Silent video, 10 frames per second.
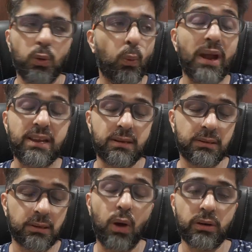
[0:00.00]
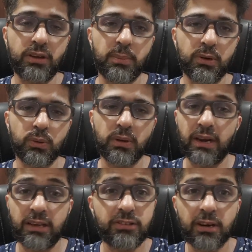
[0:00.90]
quite a long time ago, and
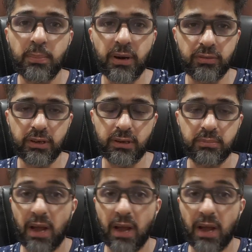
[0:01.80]
I still repent for it.